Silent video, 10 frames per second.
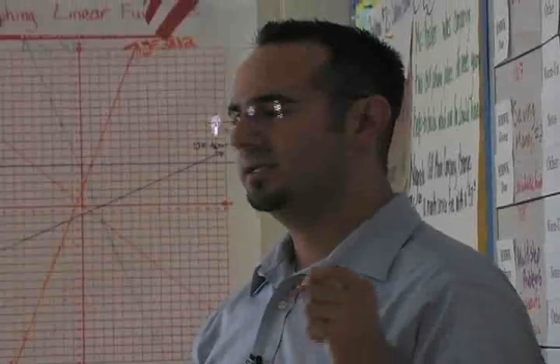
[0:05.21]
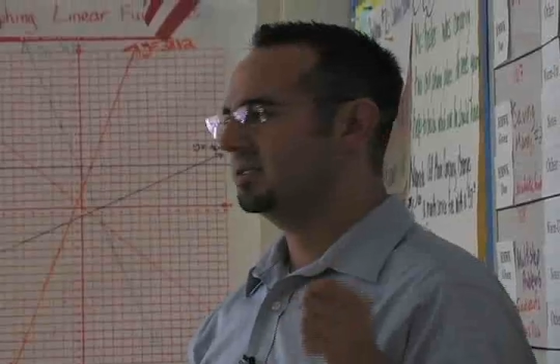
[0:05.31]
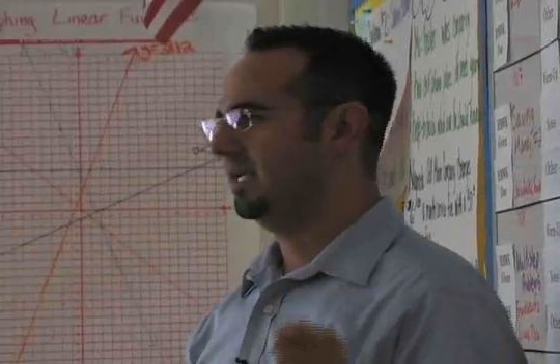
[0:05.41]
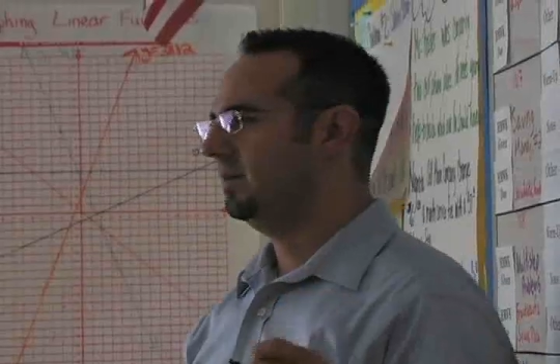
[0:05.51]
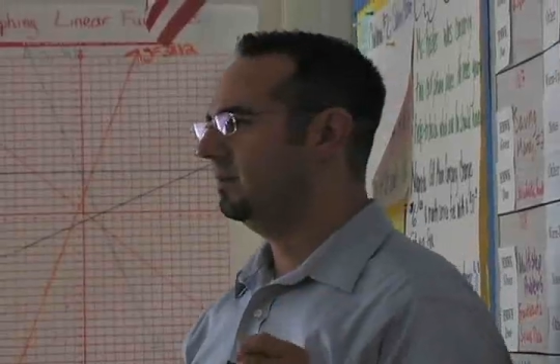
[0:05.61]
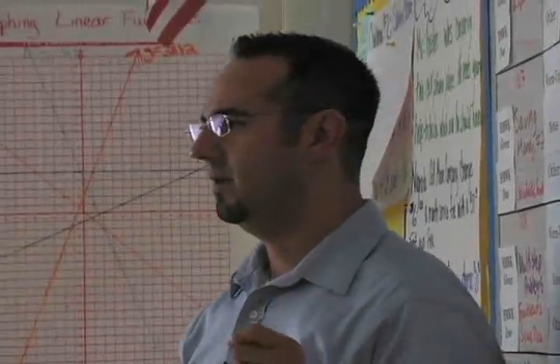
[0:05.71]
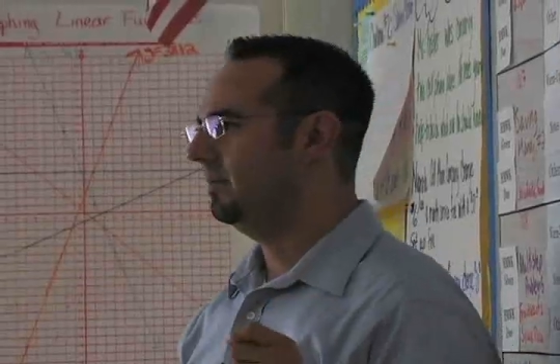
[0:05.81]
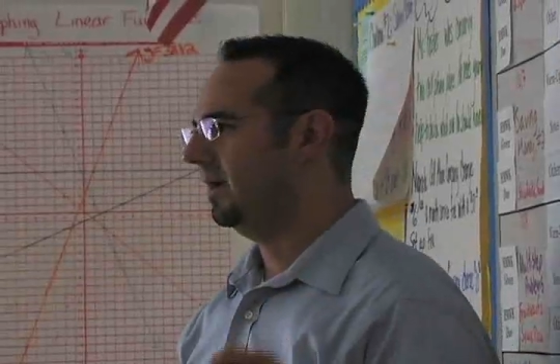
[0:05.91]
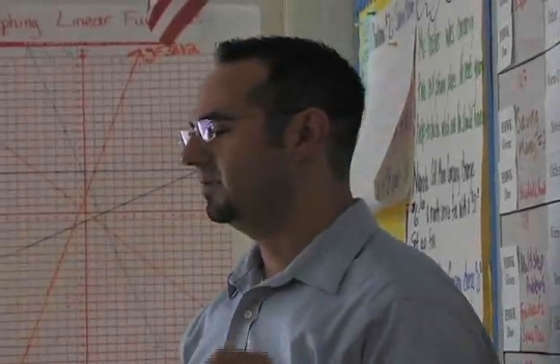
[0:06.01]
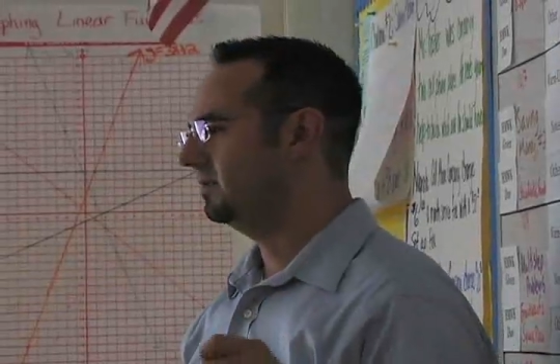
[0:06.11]
the same
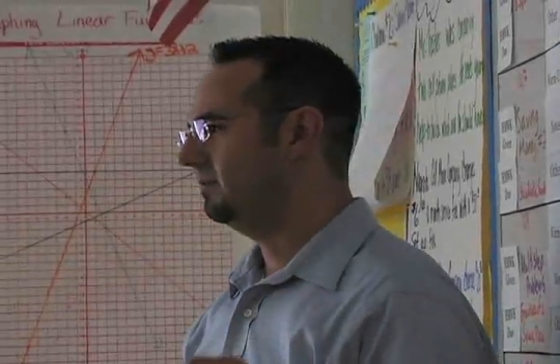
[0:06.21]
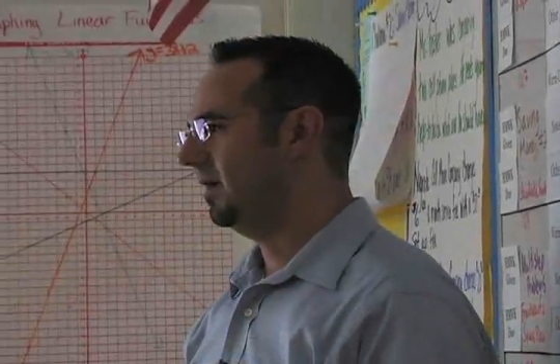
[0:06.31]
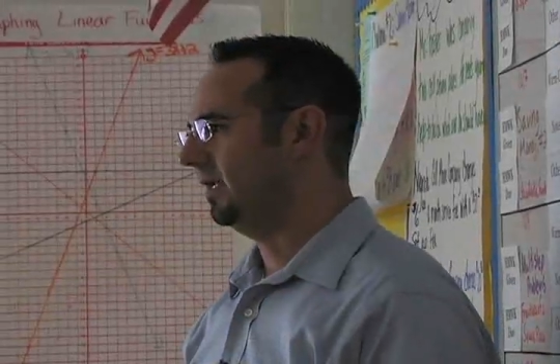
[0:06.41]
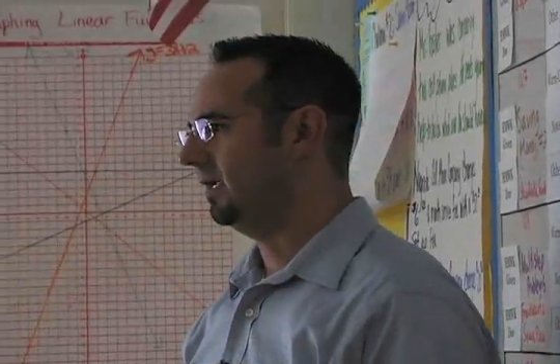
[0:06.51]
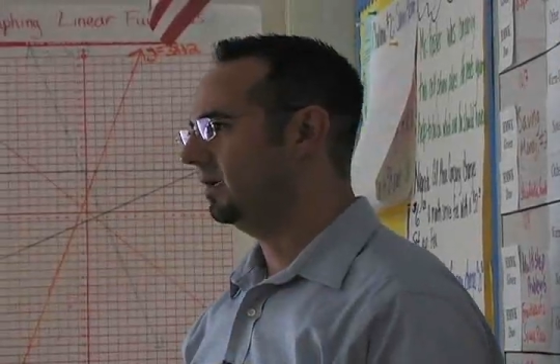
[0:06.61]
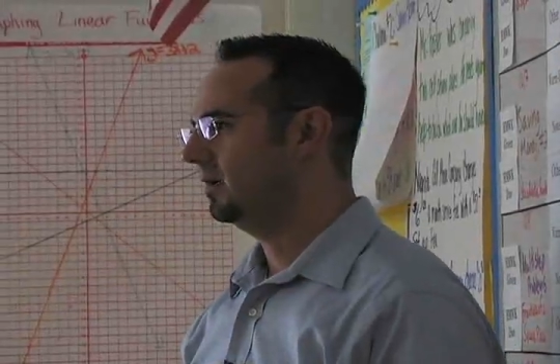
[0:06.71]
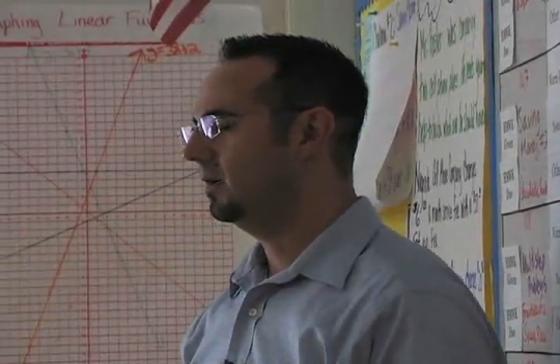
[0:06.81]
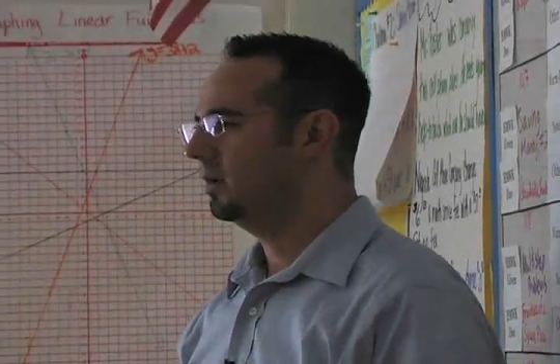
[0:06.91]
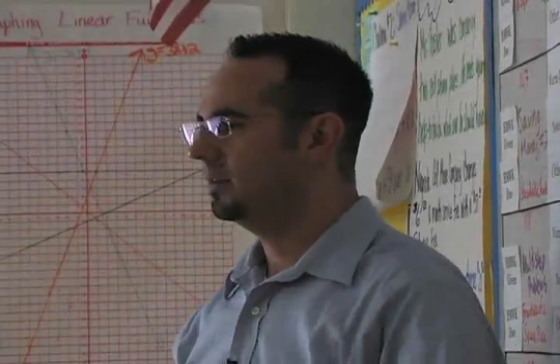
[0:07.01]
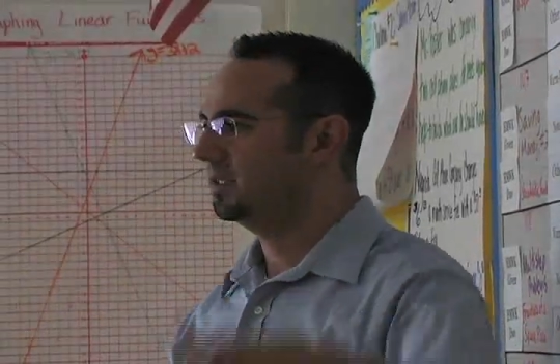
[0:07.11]
amount of money?
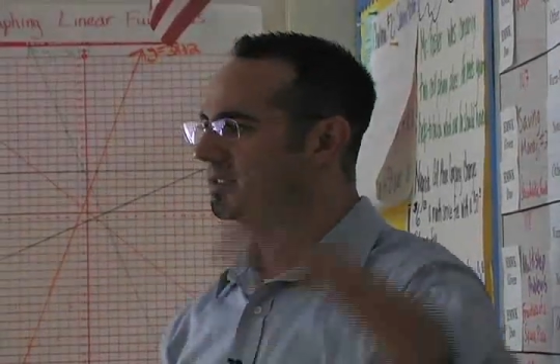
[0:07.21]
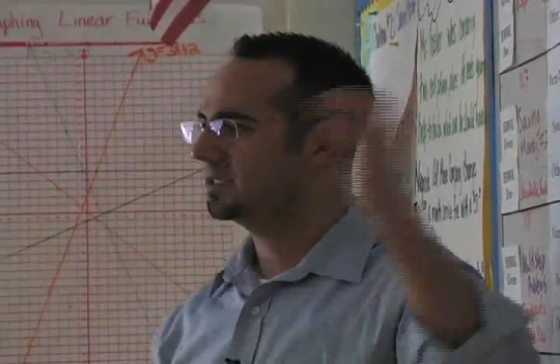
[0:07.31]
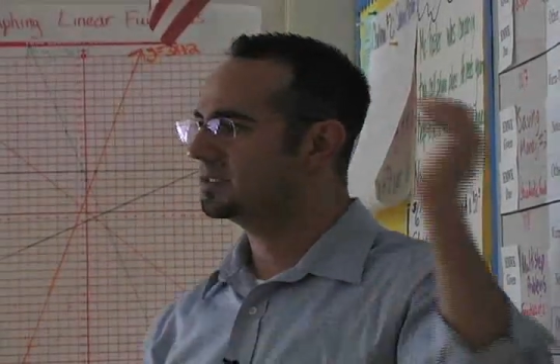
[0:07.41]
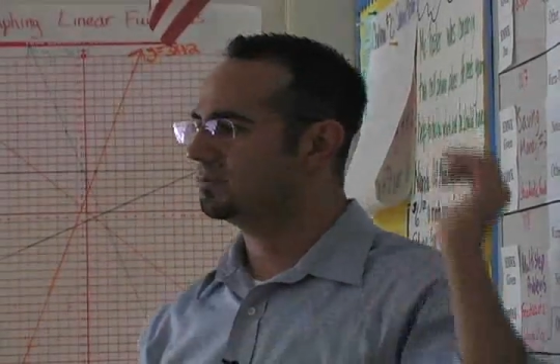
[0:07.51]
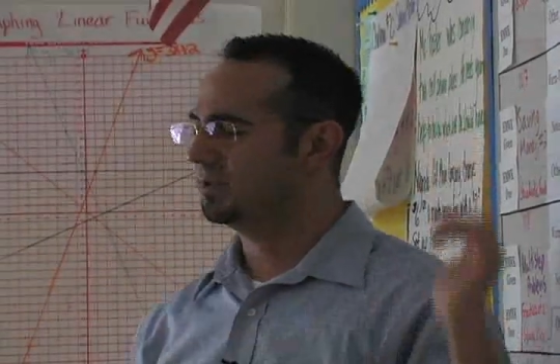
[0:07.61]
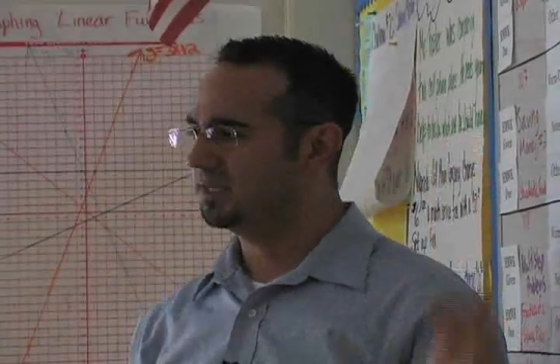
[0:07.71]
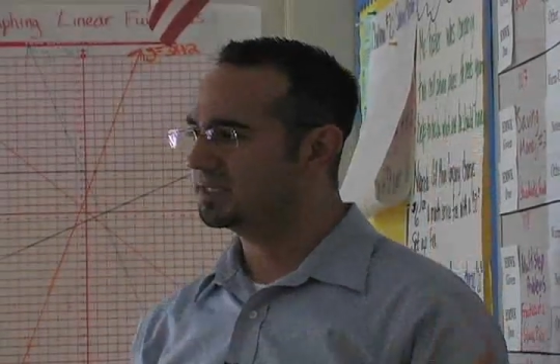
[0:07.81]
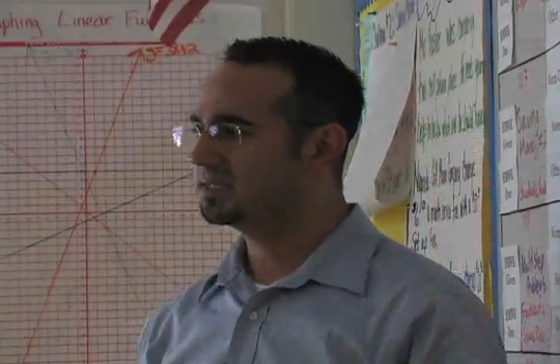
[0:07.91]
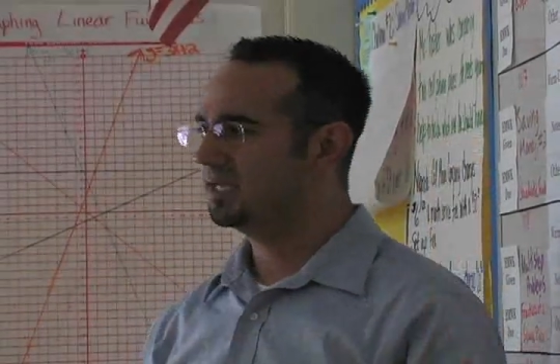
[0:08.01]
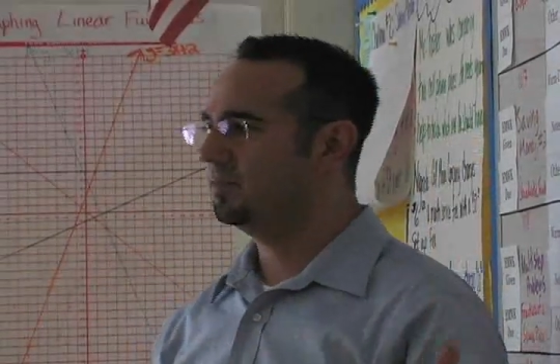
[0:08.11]
Would
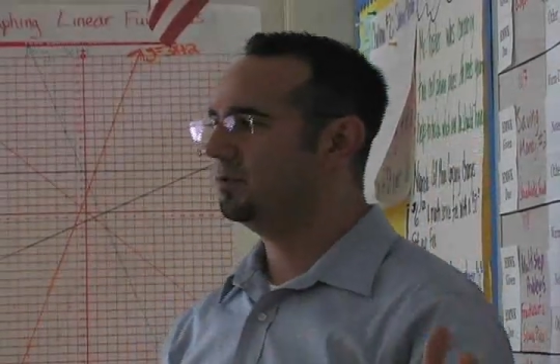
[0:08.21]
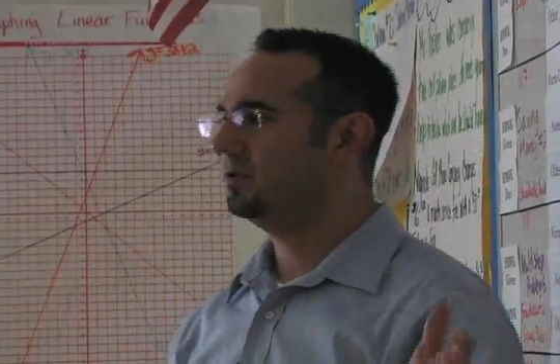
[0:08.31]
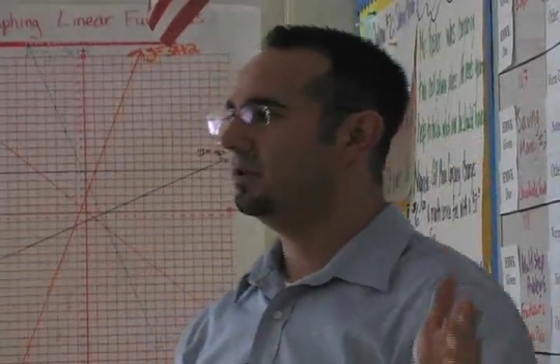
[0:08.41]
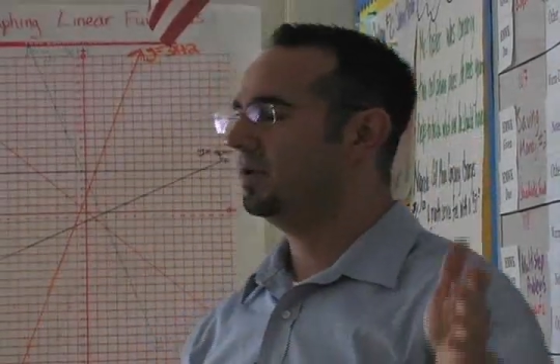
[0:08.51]
this table,